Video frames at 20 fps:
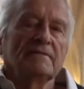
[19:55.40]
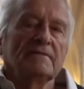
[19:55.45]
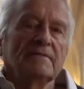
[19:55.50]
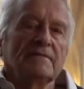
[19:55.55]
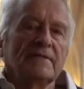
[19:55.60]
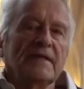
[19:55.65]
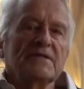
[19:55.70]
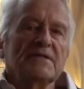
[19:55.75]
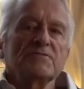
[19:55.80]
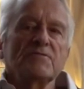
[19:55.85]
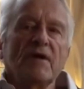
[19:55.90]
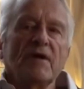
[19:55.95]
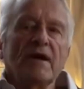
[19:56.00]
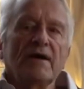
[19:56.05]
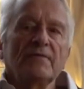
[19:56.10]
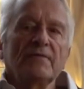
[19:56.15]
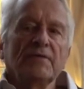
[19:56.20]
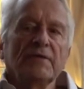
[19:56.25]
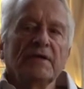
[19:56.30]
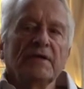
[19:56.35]
That's why
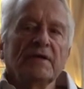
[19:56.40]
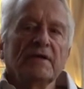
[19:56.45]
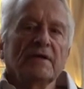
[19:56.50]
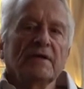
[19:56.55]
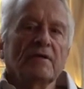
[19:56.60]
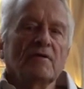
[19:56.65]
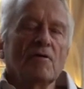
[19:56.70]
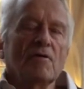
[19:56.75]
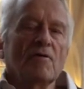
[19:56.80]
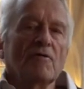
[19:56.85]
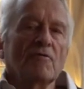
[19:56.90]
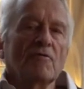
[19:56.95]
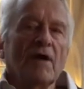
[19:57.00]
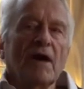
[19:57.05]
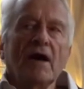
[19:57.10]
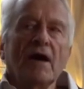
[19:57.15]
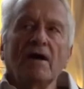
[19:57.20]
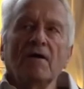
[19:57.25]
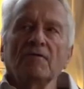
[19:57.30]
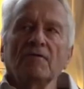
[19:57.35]
we go
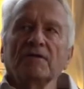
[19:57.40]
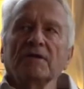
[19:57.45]
around